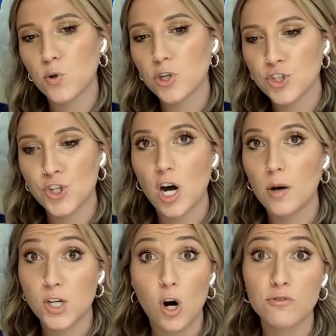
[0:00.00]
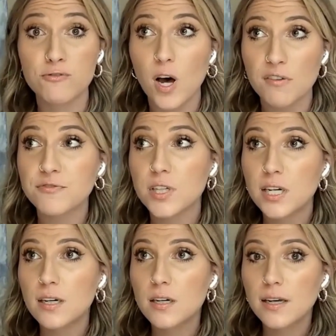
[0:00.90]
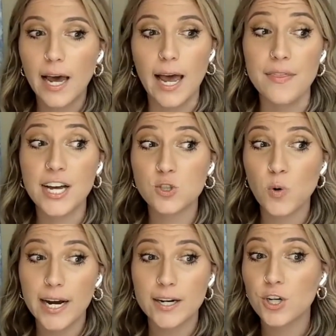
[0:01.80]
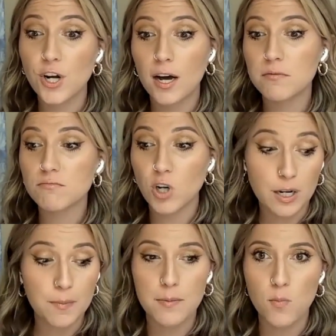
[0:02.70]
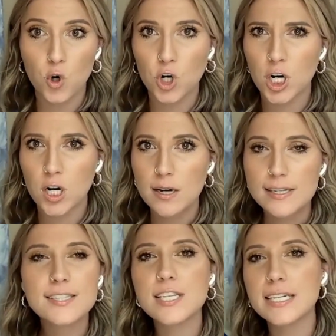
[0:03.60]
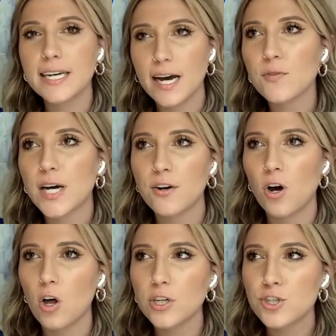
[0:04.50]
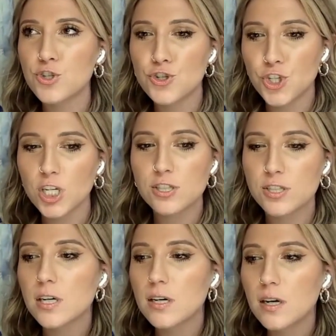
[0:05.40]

reporting jobs are fluff. And that's why I could not recommend more seeking out that knowledge, just